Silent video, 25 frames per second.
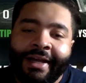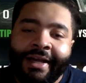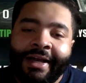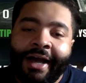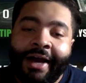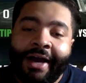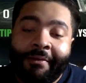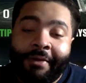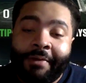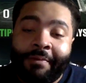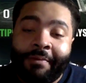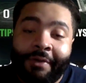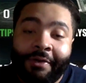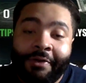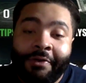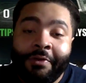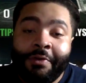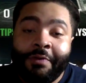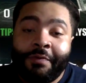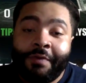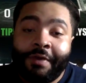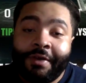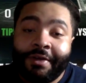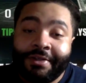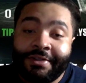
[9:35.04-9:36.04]
I went, bro, who
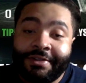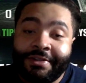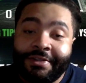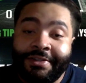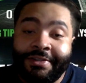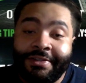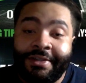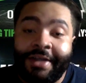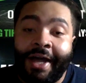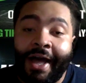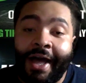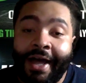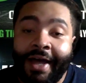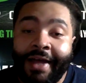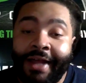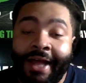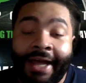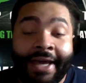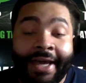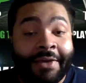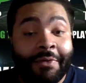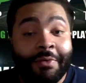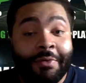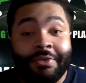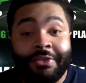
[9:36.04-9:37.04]
the fuck is this guy?
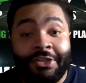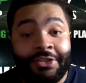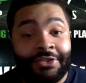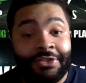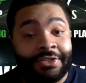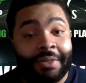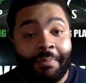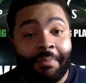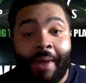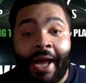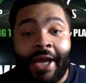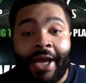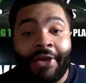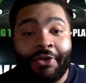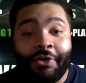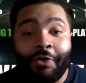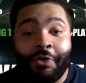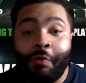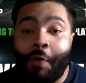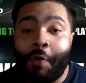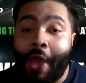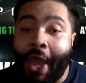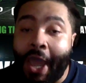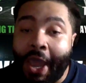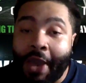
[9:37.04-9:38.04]
Like, it was just somebody
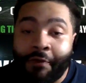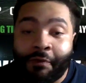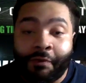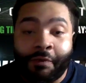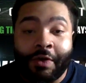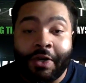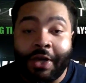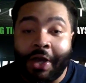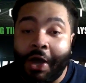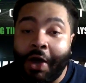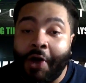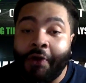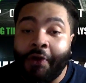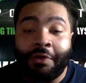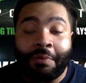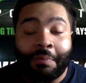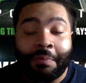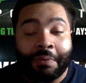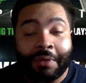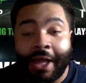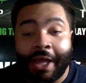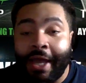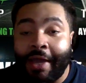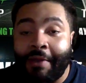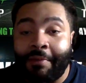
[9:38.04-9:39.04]
knew every other
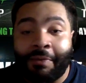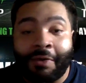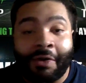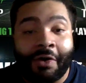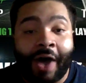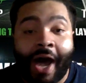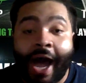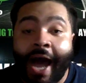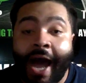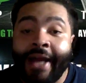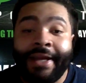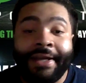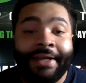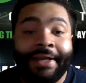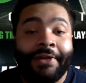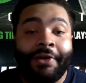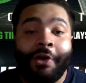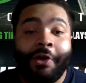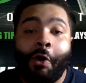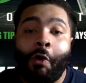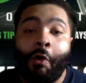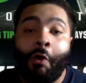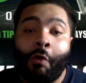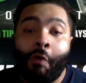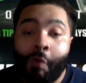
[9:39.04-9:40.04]
play, bro. I didn't
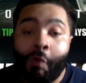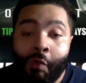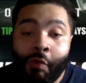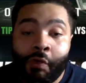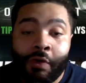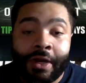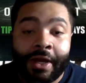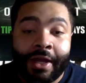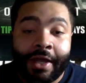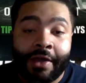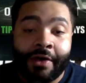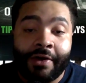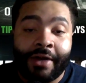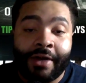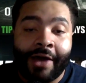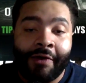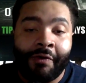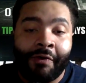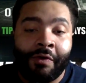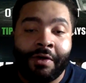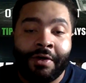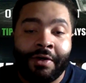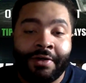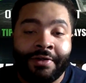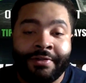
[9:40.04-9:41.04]
know who the hell that
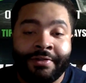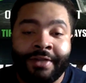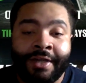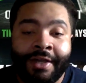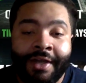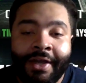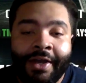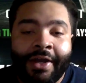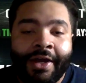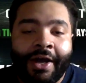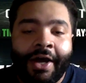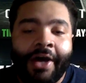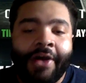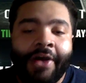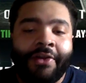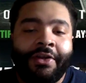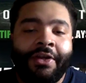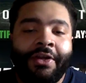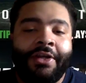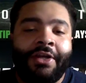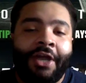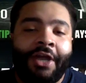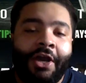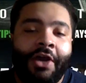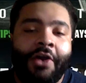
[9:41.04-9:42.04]
was. Other
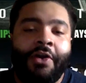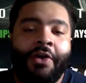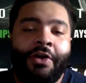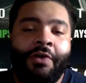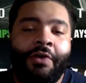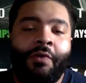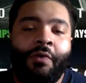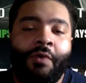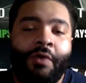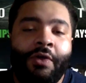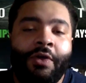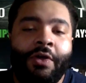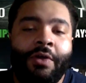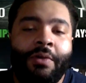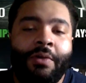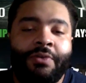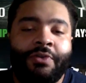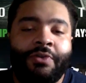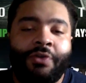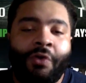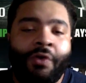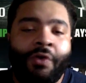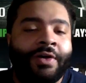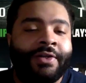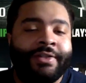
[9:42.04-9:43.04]
than Kerryon Williams,
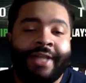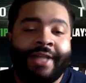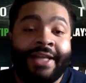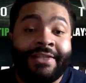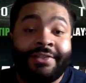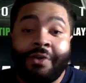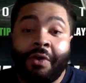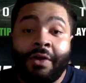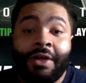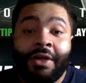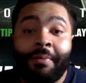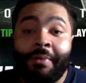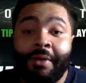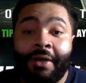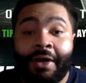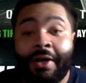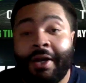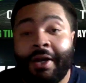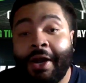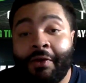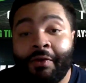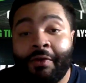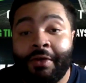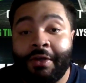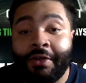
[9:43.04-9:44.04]
of course. That's the only player
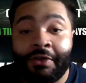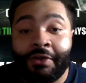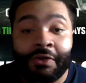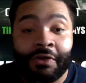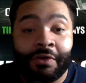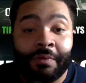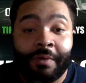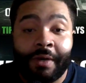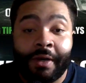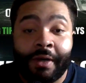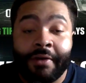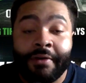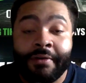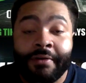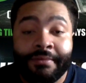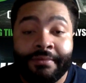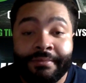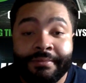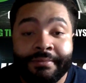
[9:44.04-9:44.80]
I really knew, bro.